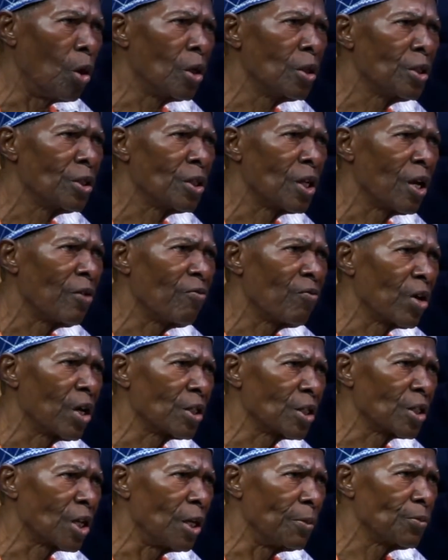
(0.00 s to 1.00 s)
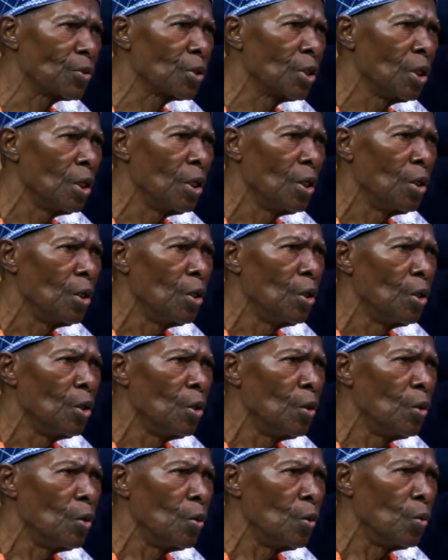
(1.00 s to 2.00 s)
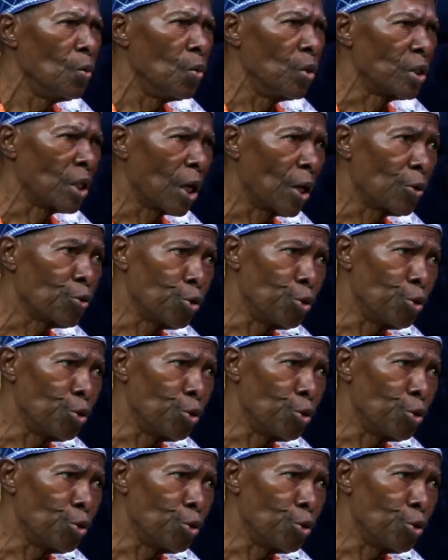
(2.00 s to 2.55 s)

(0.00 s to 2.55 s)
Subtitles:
several times without